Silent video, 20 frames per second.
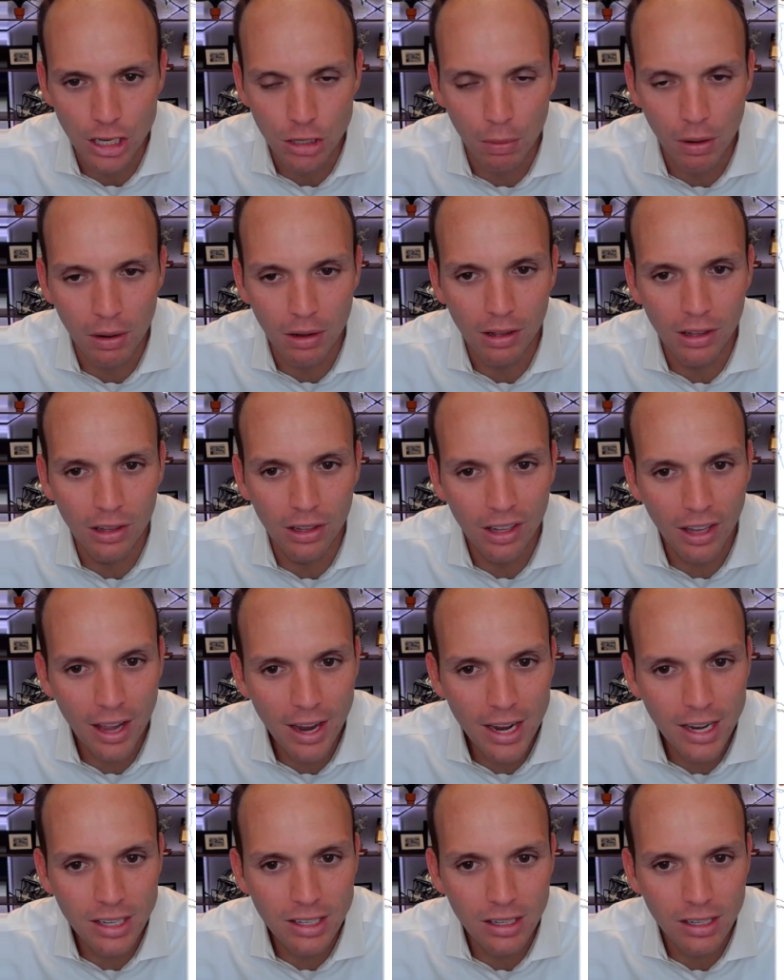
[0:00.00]
But
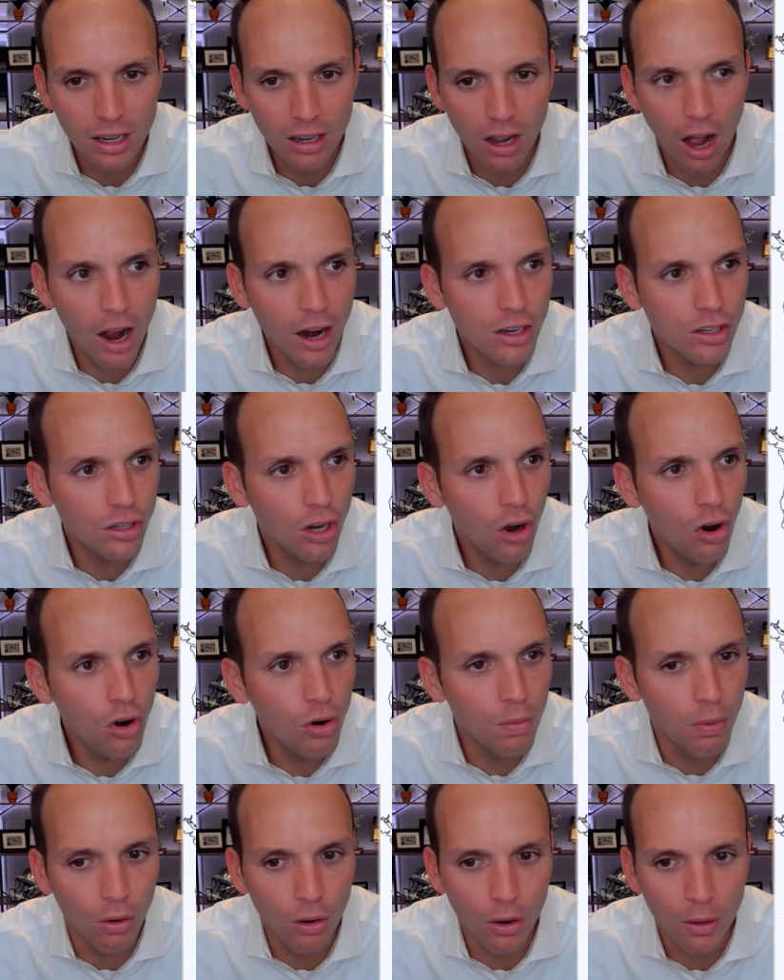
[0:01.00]
late
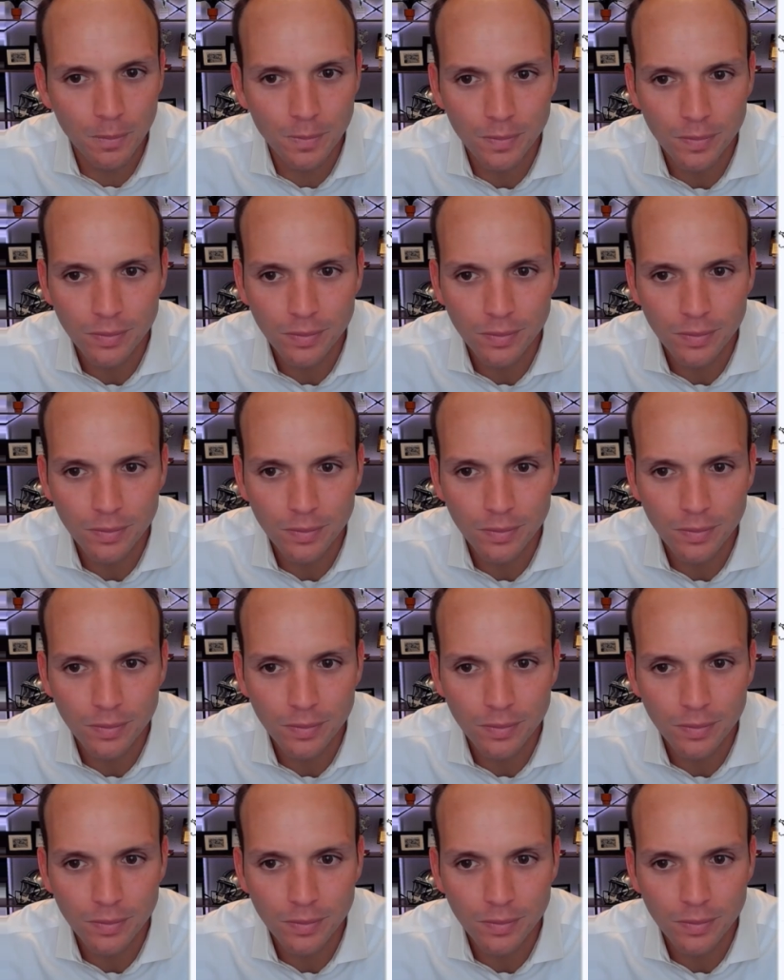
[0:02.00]
October,